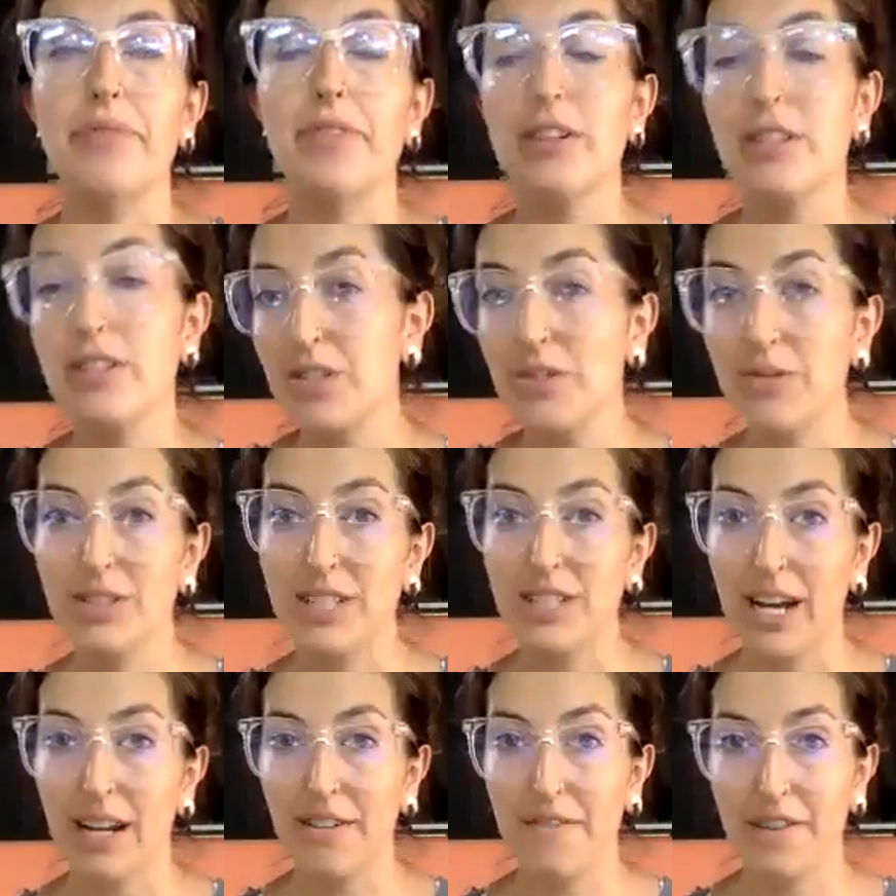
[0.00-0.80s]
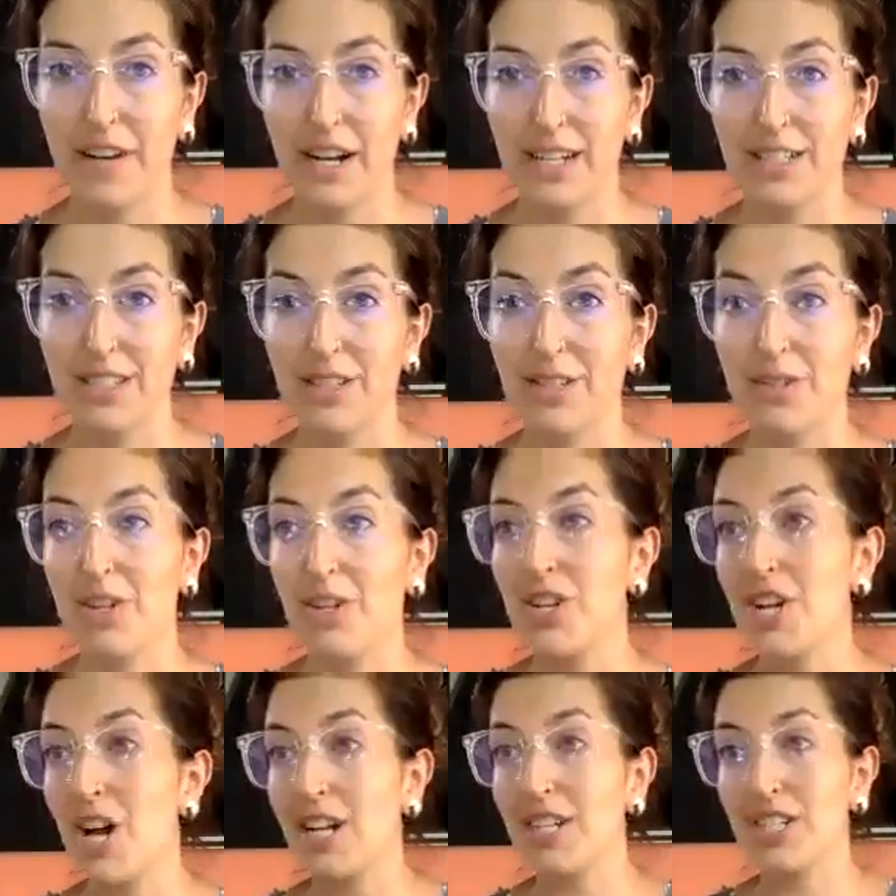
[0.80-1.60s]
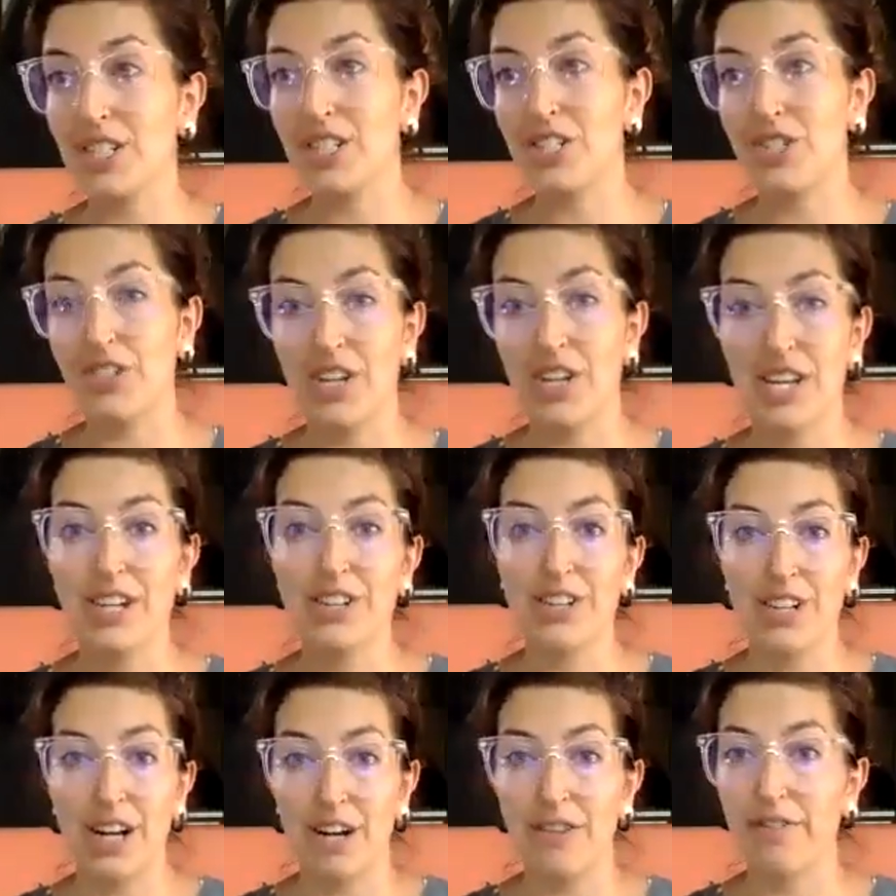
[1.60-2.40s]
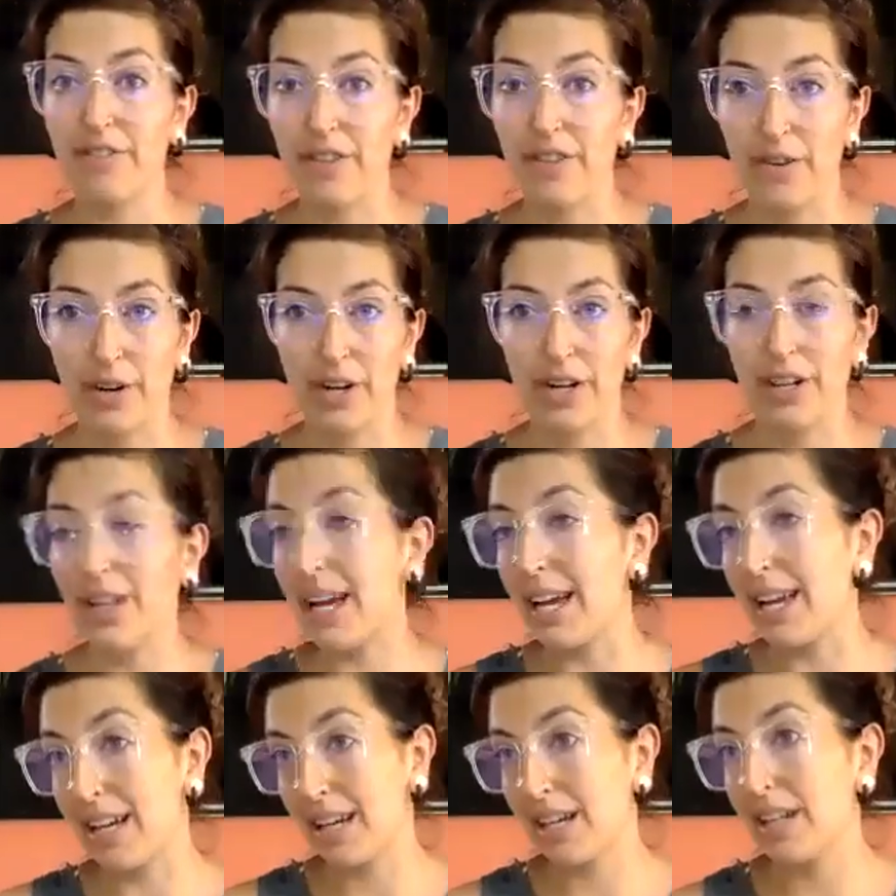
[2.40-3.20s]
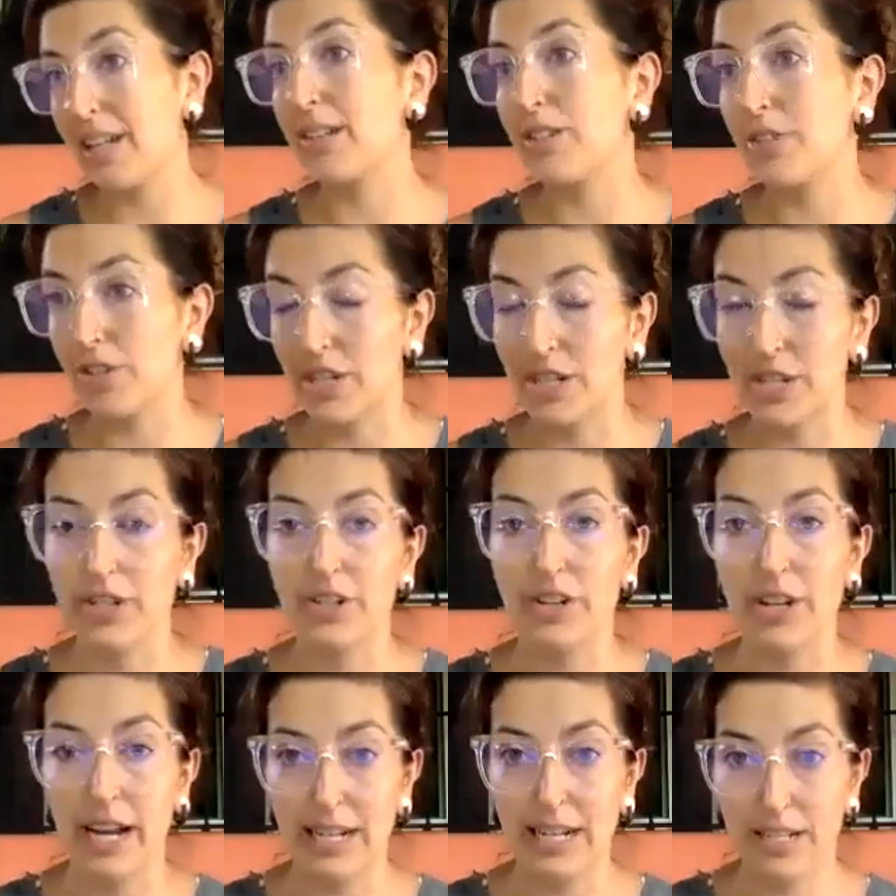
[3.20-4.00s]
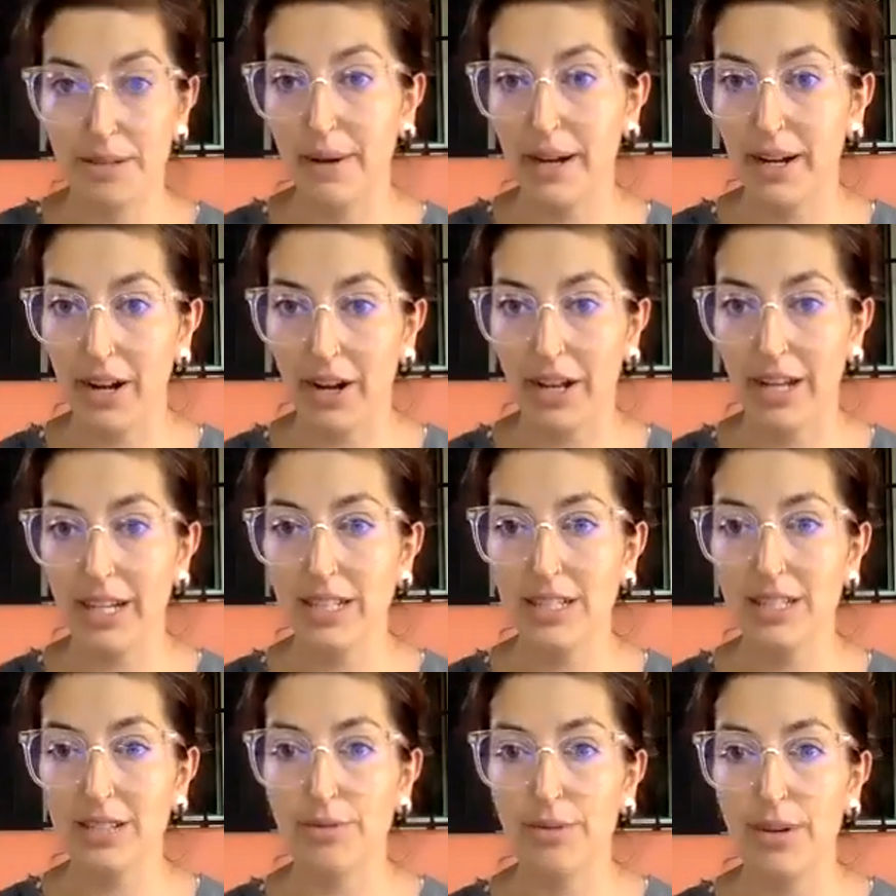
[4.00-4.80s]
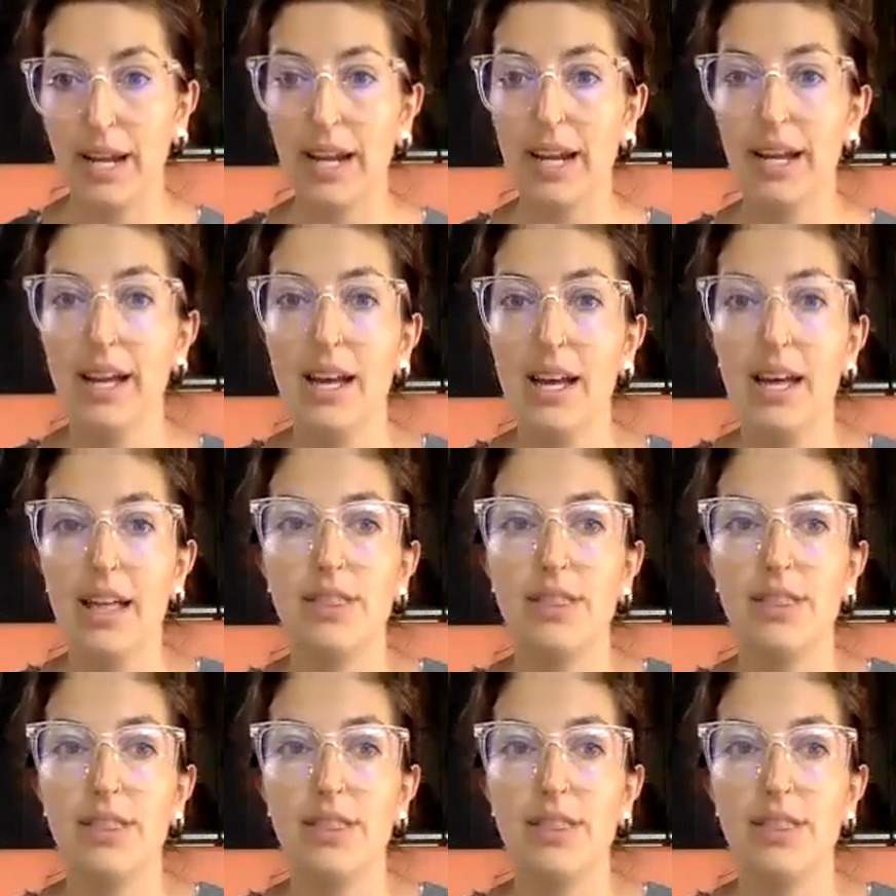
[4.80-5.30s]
there's no side effects. So they're not destroying your gut flora like traditional antibiotics, right?